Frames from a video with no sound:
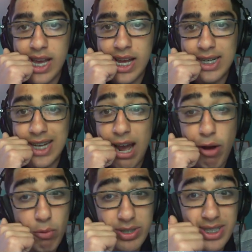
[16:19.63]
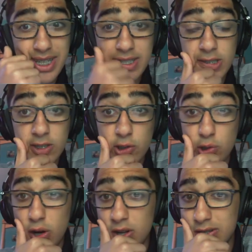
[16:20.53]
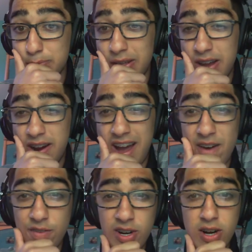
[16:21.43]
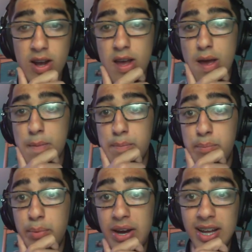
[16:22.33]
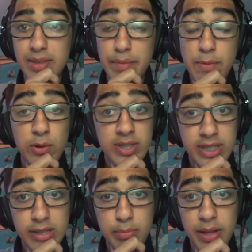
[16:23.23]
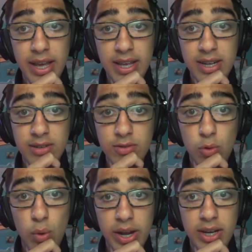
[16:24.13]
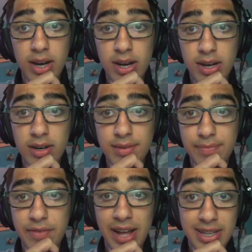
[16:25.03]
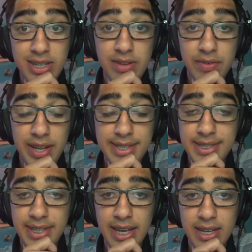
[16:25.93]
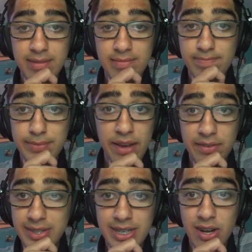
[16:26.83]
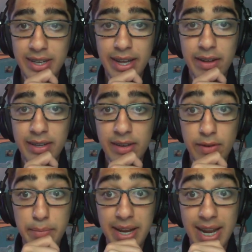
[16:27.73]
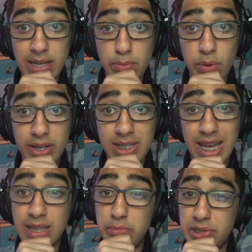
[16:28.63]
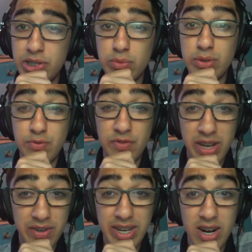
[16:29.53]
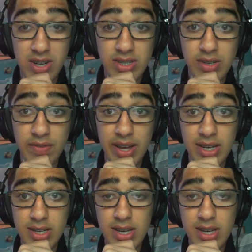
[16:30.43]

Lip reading: Now, I wasn't against the strongest player ever, but my opponent did play quite a valiant defense. They definitely did not give up at any point, and the position was very hard to defend.